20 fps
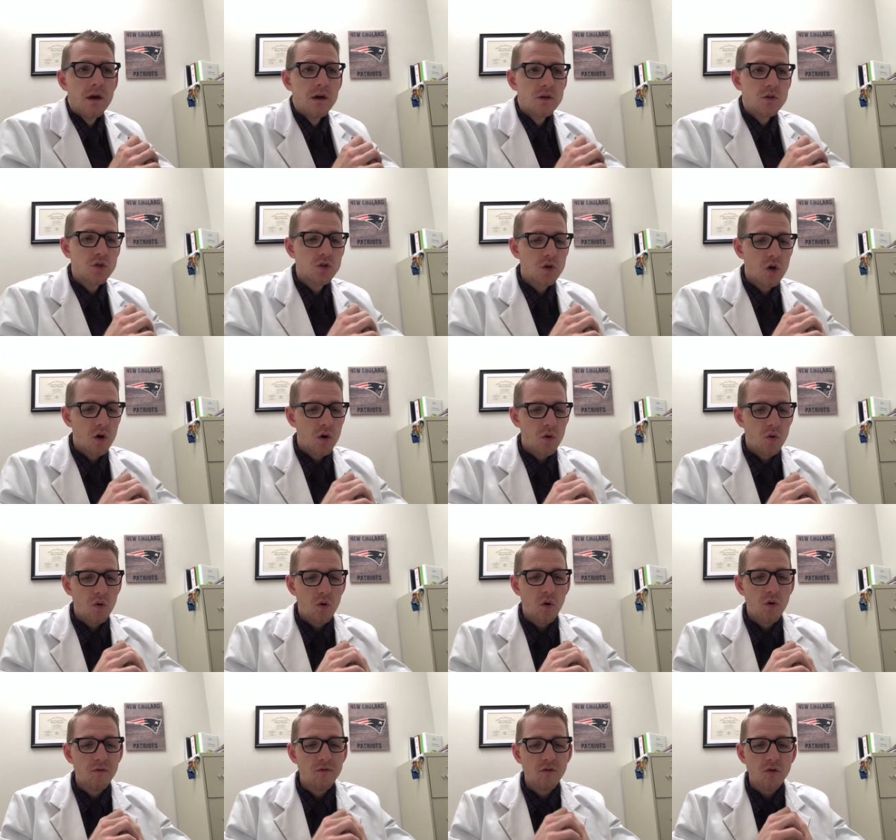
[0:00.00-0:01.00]
So
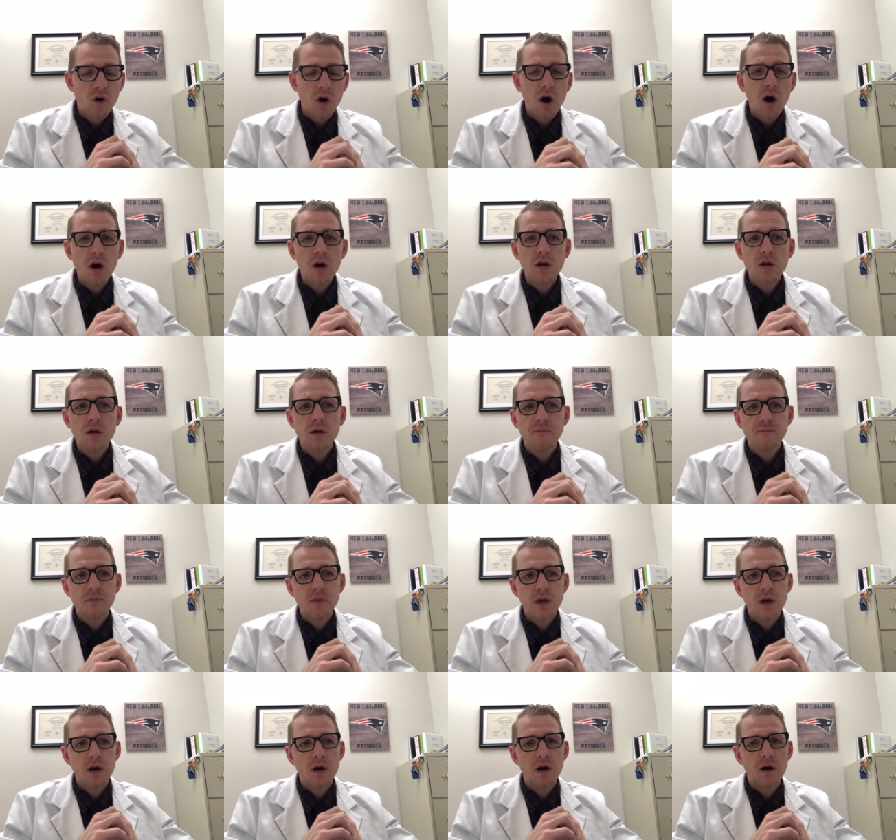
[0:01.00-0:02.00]
overall,
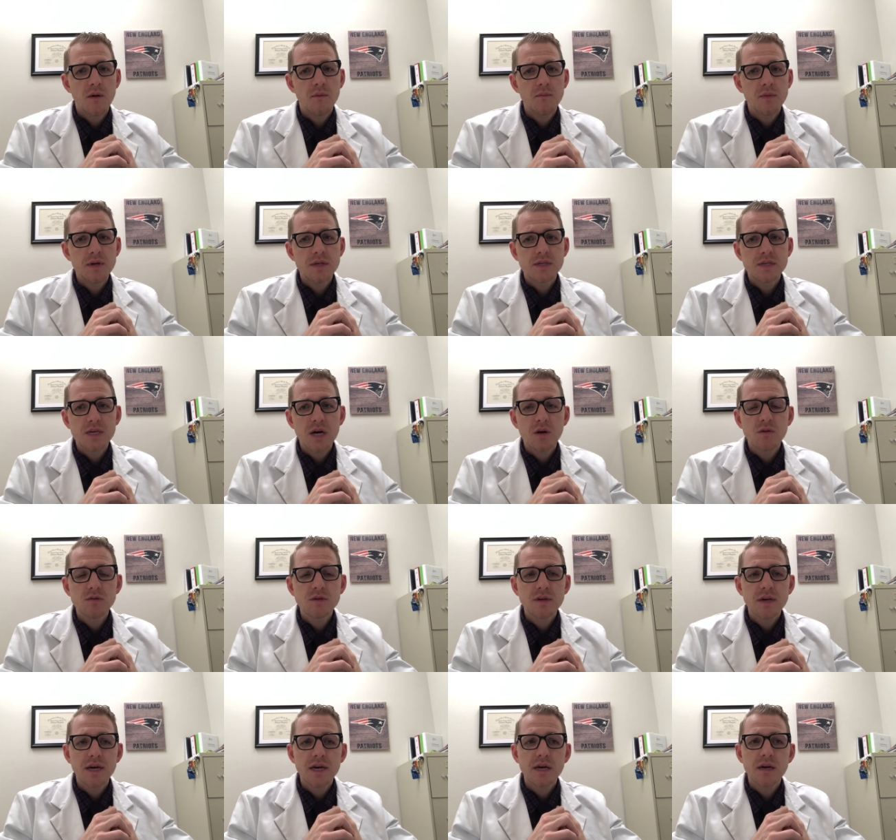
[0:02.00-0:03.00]
it
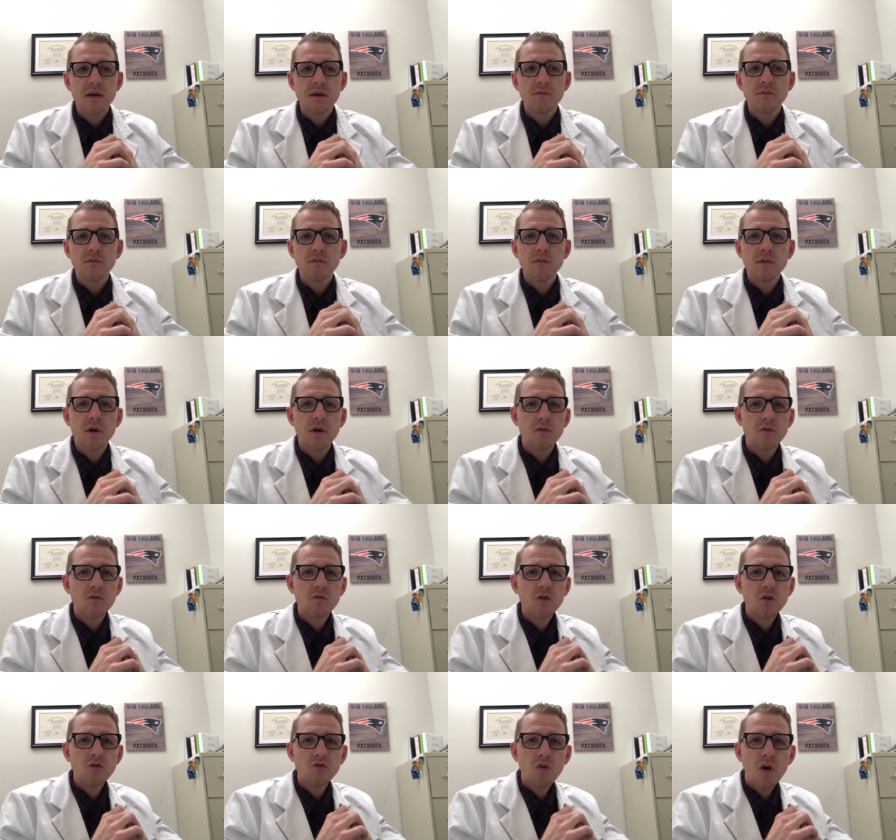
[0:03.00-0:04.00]
sounds like
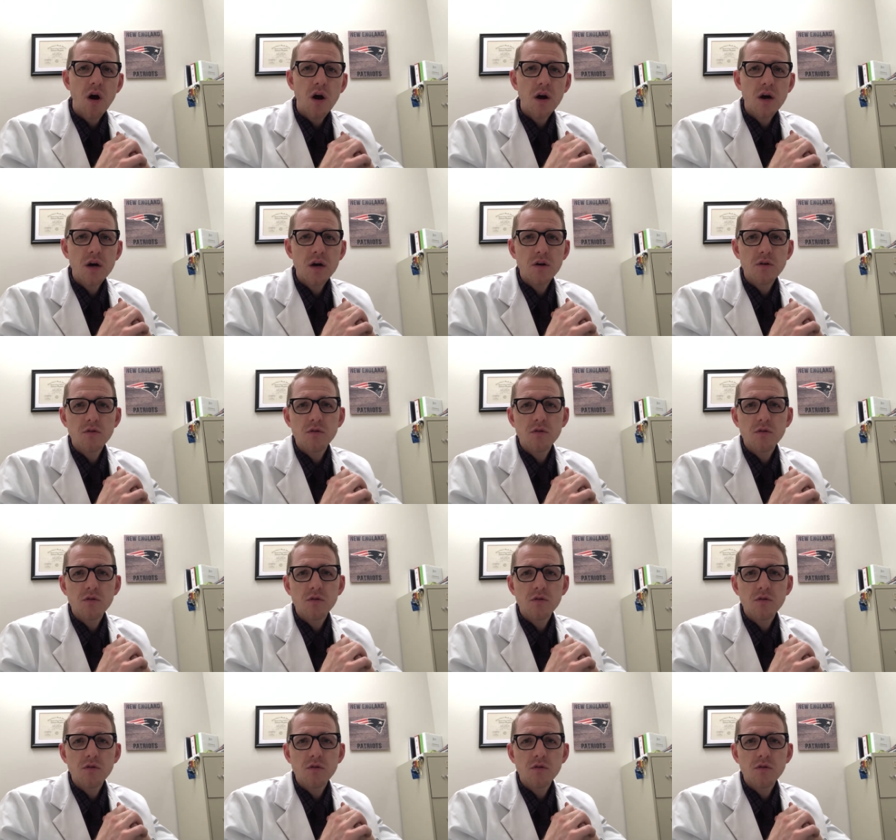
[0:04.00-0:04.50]
Gronk